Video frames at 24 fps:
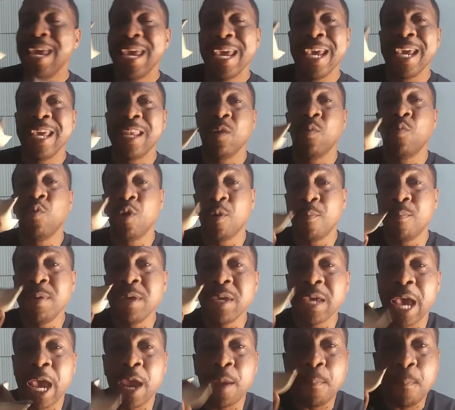it will
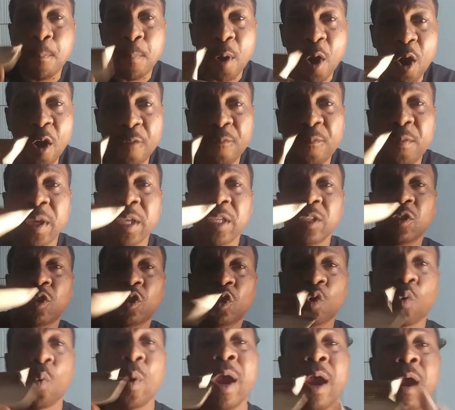be a perfect
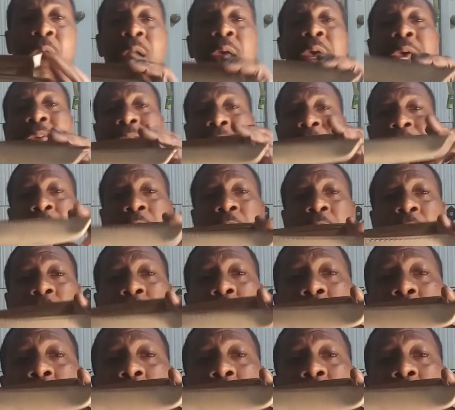square. Now you have to